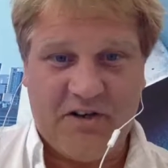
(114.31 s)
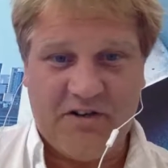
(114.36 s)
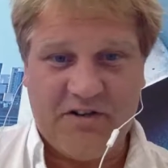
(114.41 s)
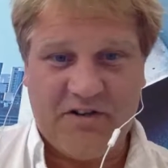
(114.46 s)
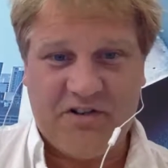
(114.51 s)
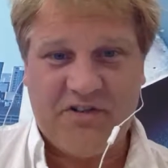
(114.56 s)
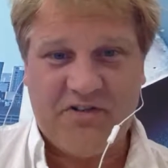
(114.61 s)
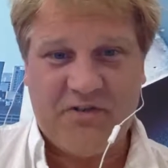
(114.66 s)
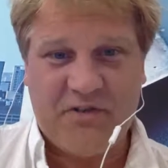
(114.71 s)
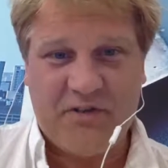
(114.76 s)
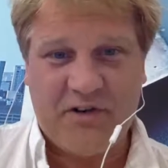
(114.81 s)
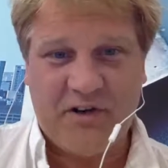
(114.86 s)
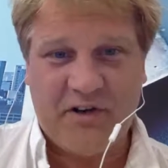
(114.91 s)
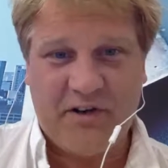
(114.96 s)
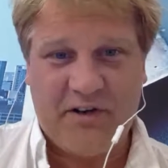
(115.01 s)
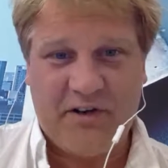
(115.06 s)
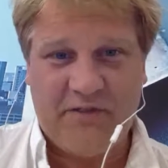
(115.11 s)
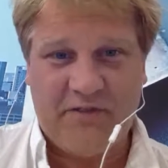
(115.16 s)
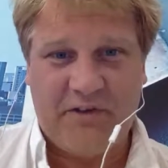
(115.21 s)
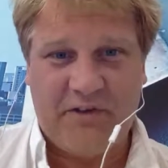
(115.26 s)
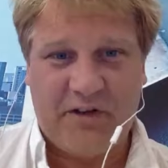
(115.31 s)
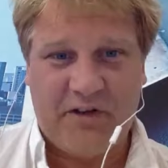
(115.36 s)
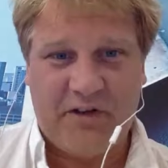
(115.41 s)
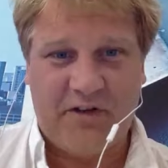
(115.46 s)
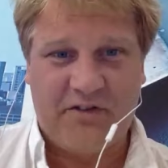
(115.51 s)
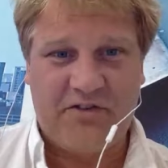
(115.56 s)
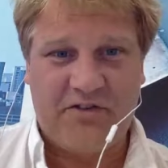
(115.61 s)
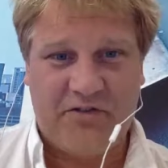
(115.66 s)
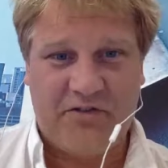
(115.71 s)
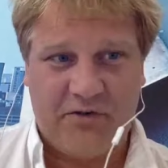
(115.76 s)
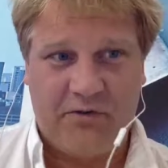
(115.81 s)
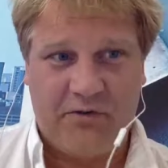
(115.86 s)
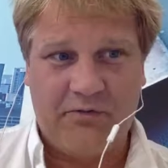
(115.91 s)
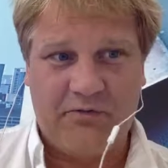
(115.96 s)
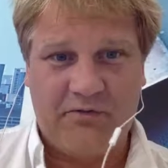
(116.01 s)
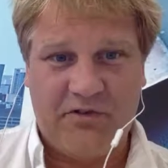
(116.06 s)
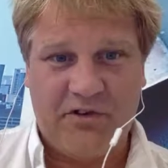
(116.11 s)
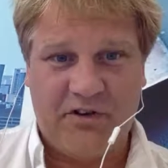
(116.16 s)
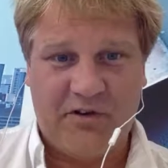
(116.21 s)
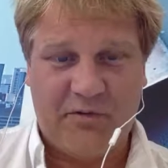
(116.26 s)
it's extraordinarily difficult to
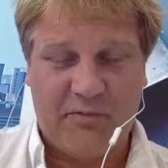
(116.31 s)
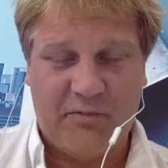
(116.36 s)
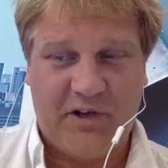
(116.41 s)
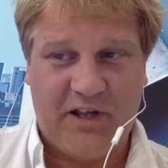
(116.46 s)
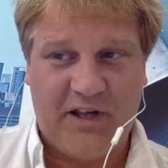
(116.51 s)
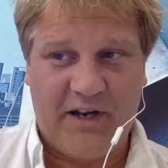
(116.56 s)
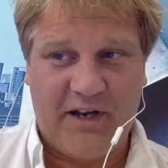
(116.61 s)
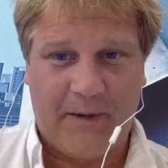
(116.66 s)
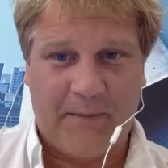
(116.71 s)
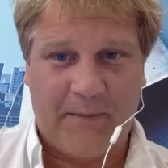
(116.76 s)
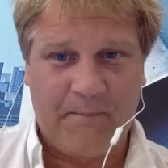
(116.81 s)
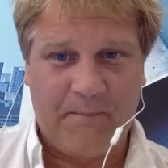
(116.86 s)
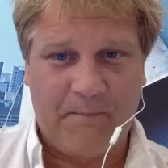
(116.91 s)
do your planning.